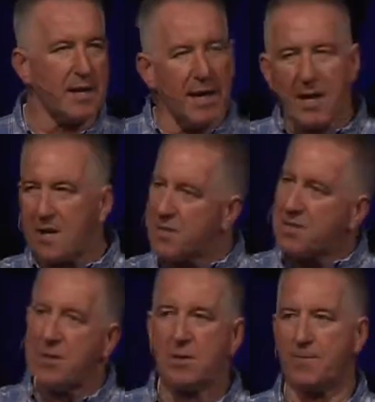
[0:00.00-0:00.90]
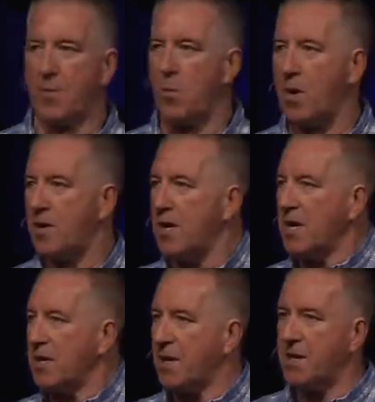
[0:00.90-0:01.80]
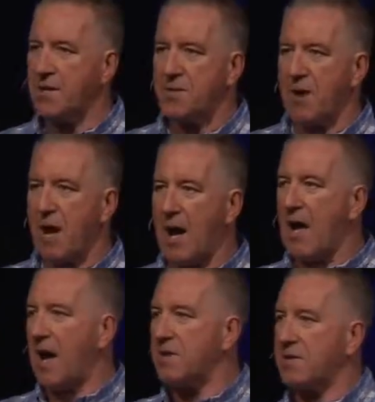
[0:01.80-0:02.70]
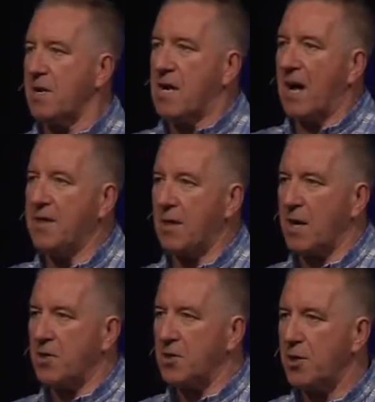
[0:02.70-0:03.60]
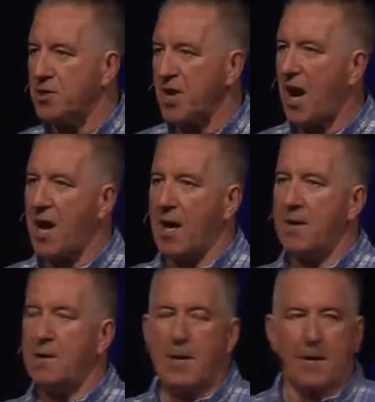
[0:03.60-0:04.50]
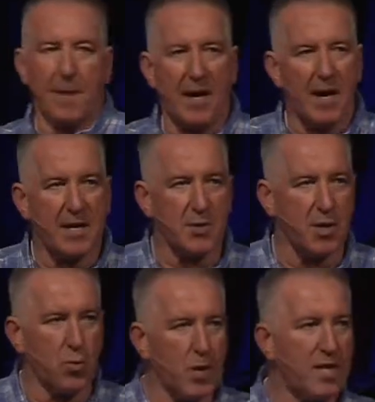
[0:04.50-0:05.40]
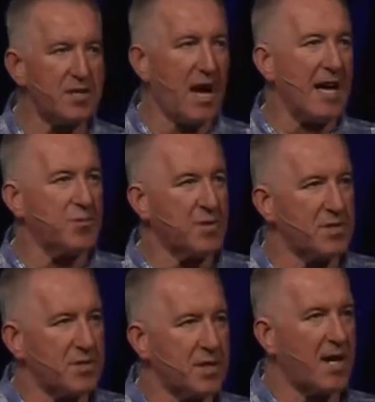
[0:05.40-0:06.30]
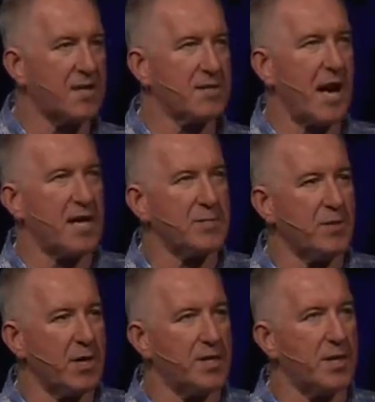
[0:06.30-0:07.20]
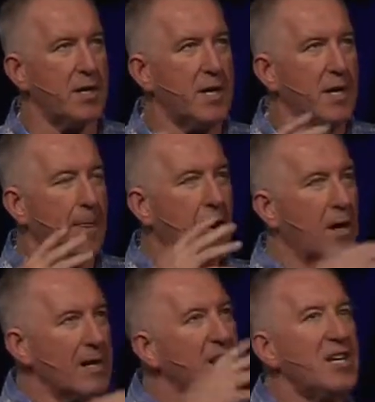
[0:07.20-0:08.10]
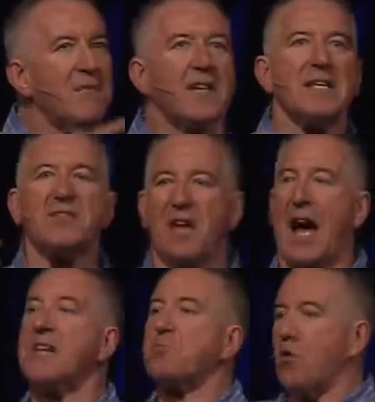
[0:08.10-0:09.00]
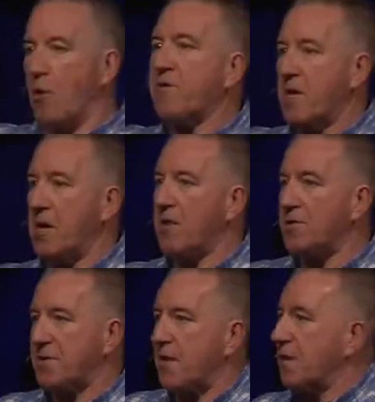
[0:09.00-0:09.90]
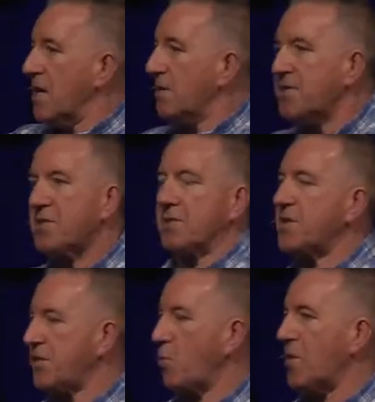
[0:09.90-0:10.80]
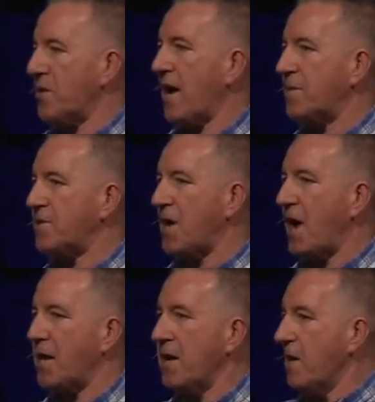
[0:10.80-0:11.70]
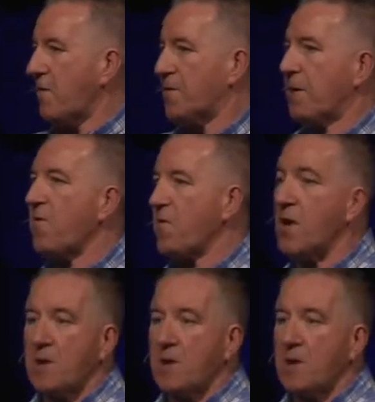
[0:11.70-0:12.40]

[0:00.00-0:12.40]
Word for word: again, just the wonder. And so I think John, as you read his gospel, as you study his gospel, as you live in his gospel over the years, again, this isn't just a one-time shot. For some of you,